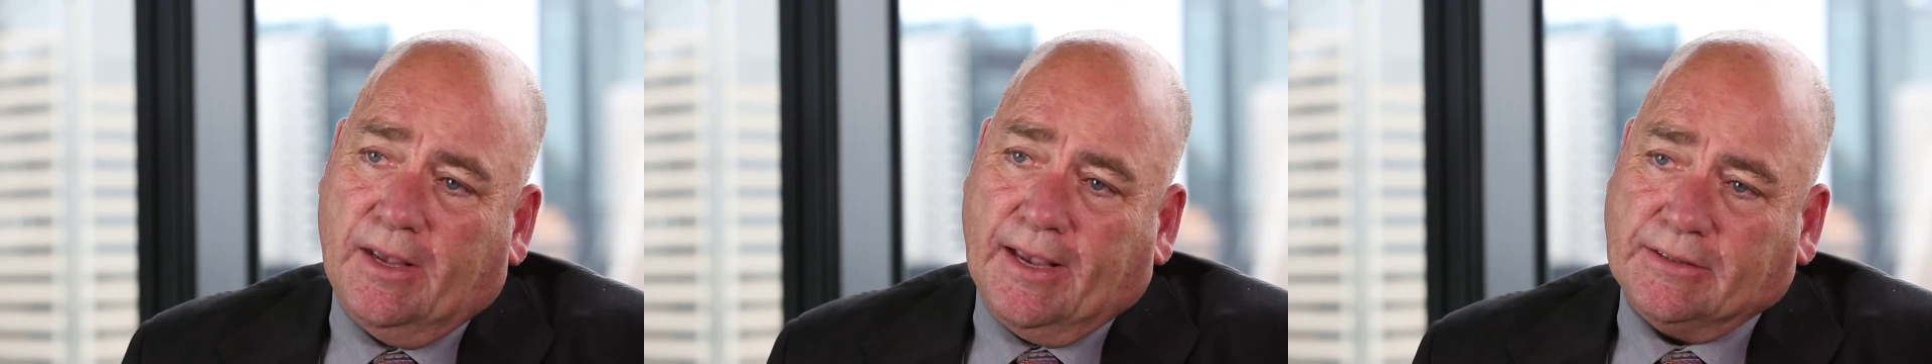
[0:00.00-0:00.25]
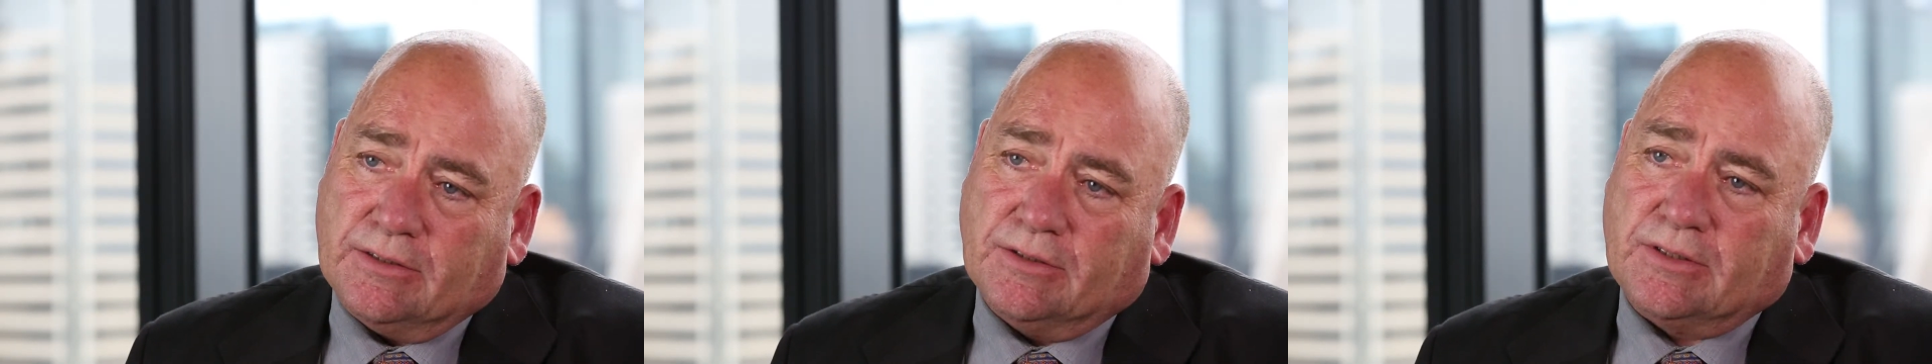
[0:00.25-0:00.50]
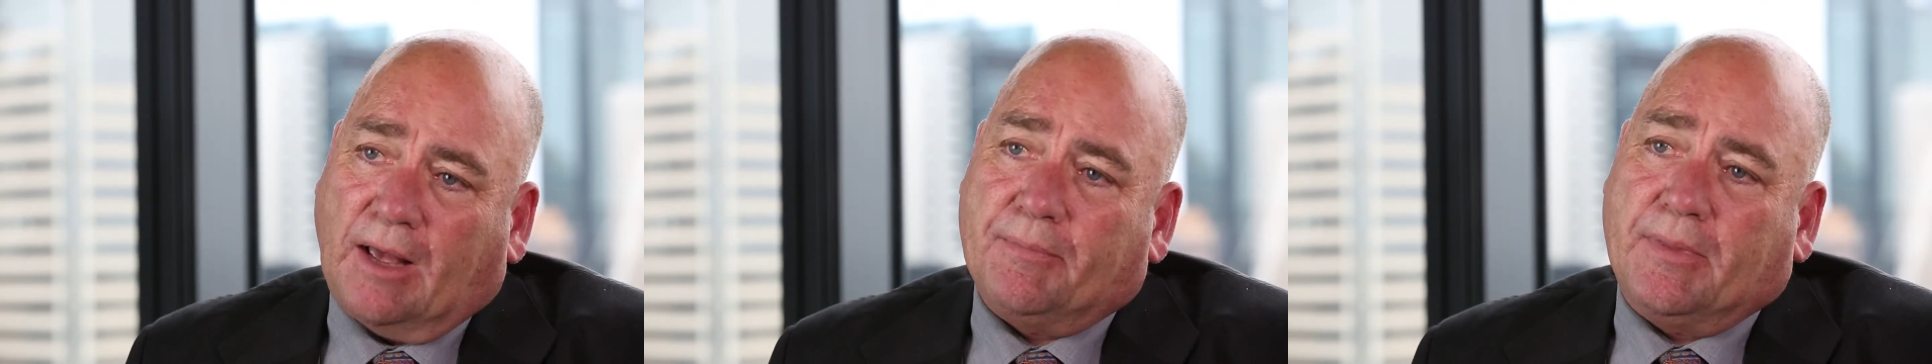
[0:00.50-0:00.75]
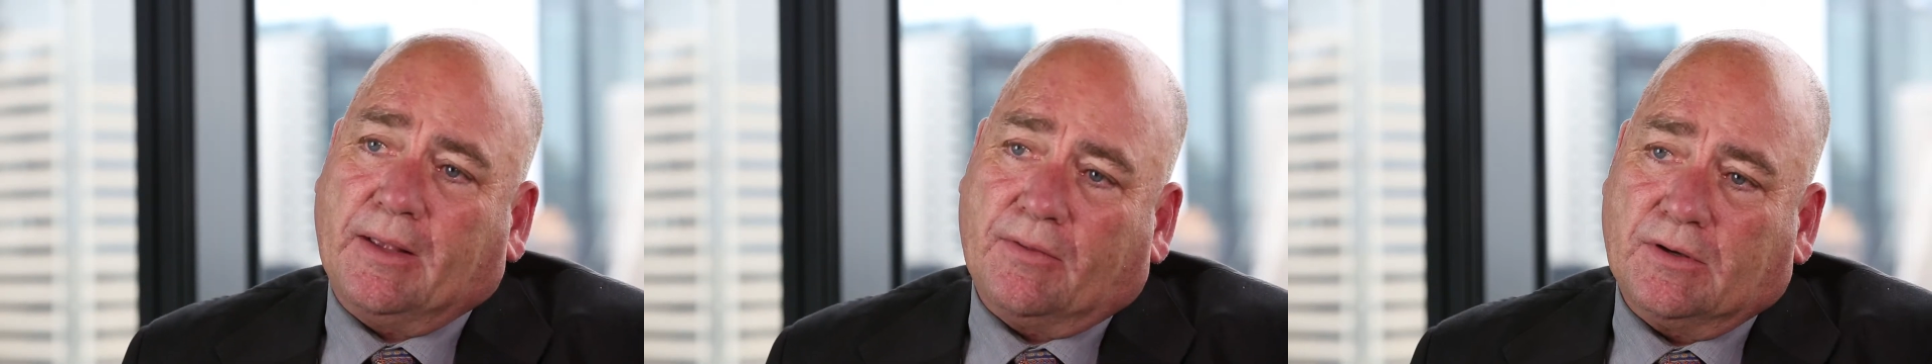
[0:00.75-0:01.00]
isn't
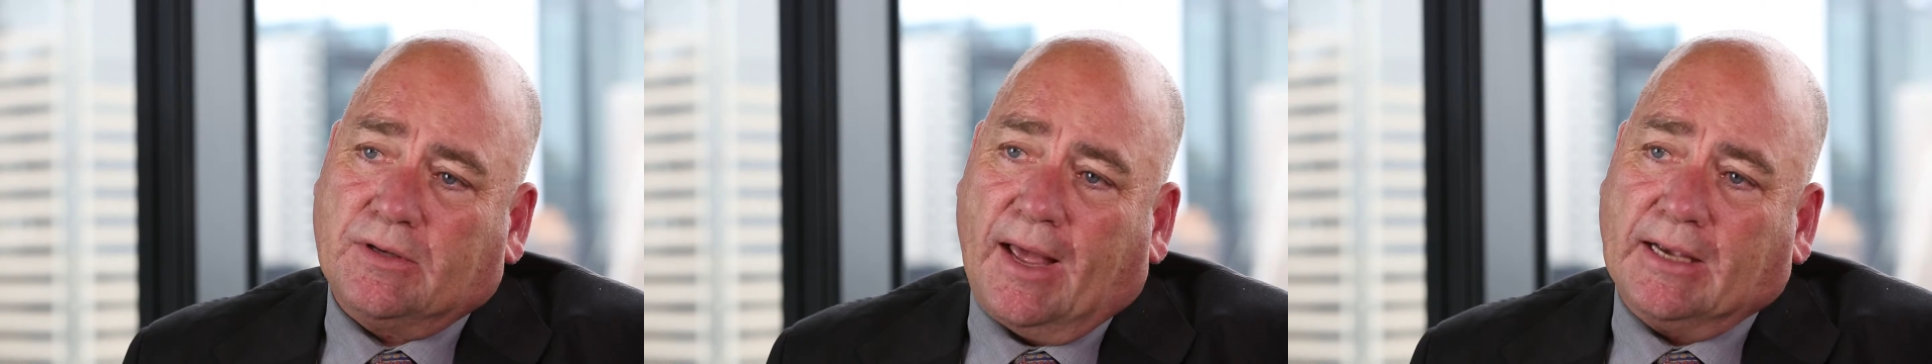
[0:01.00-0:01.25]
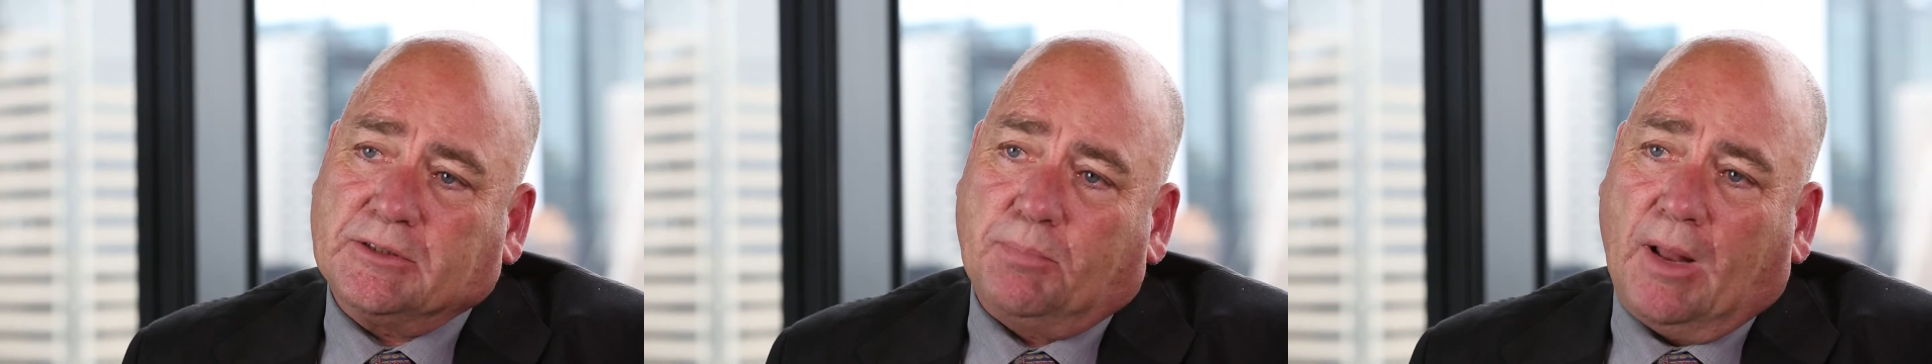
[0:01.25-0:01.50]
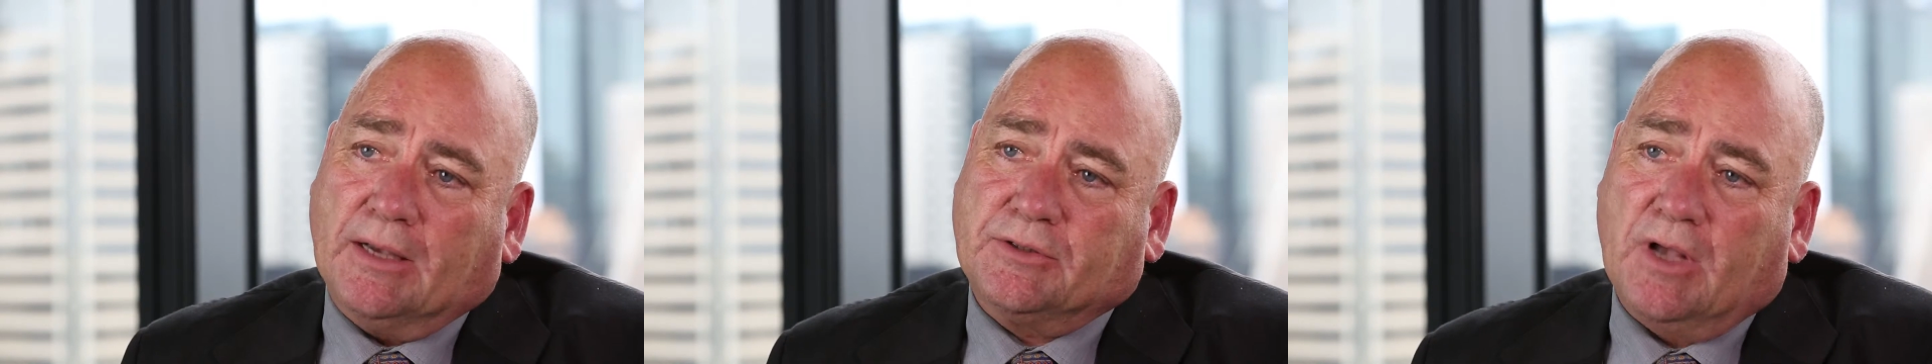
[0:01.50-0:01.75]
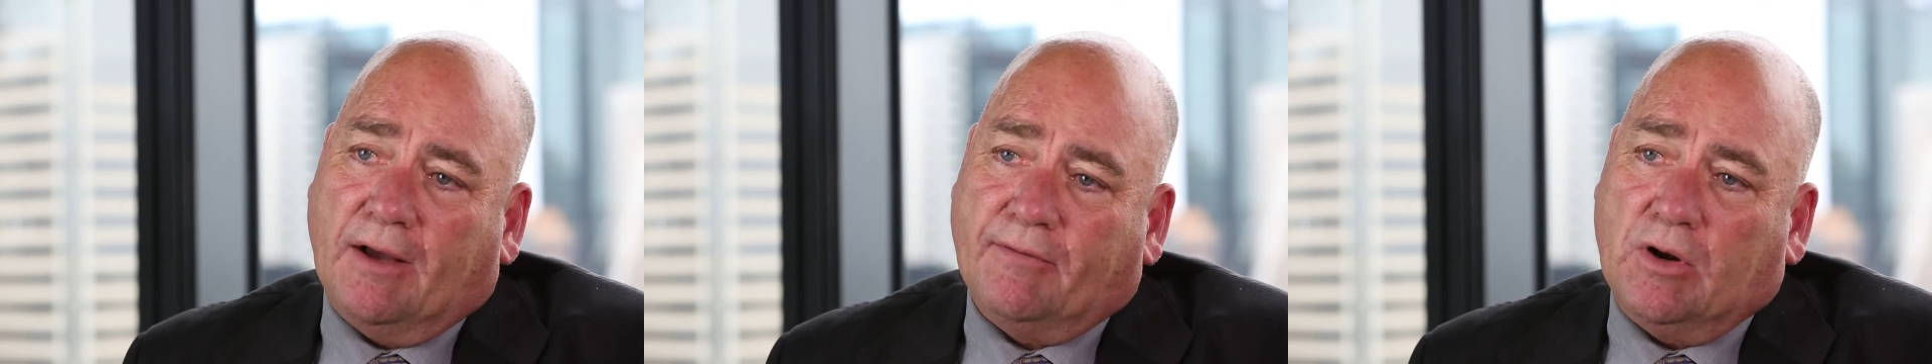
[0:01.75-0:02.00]
something that takes place
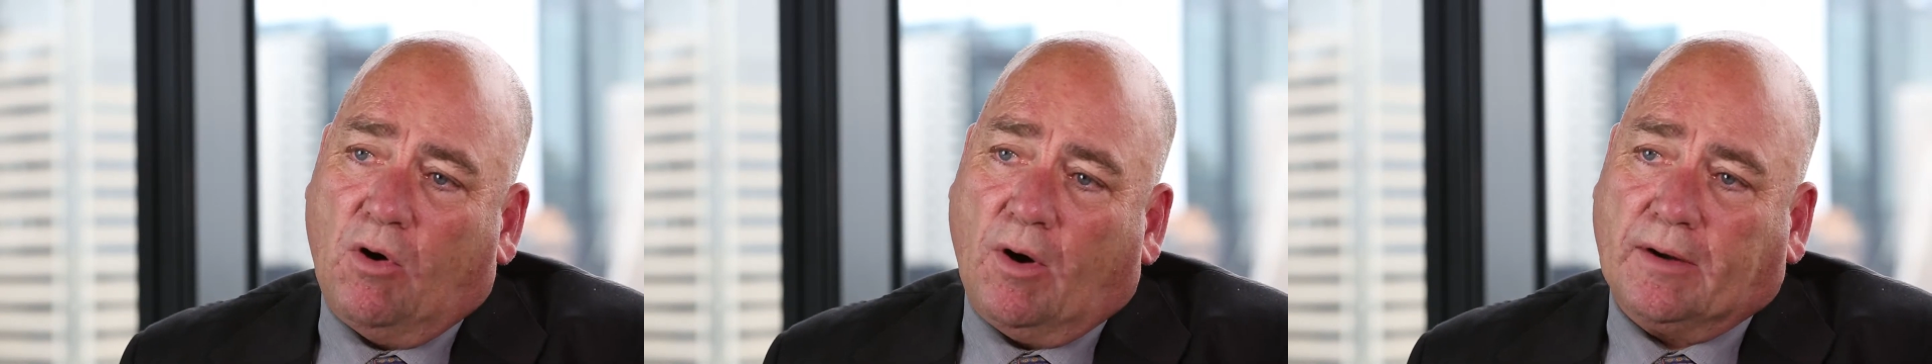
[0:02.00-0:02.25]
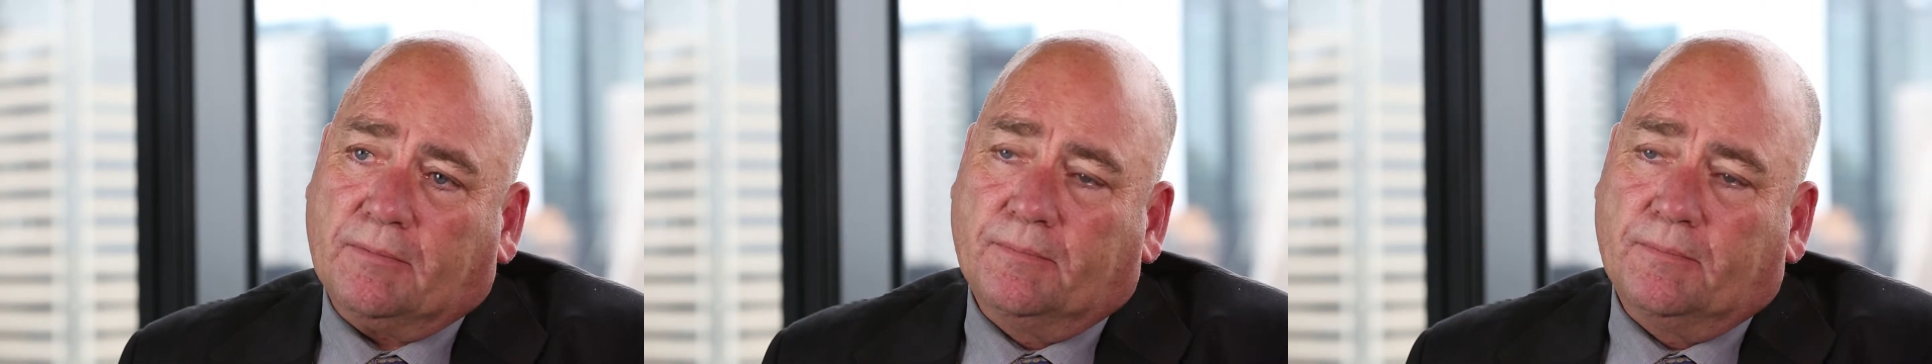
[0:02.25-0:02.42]
overnight.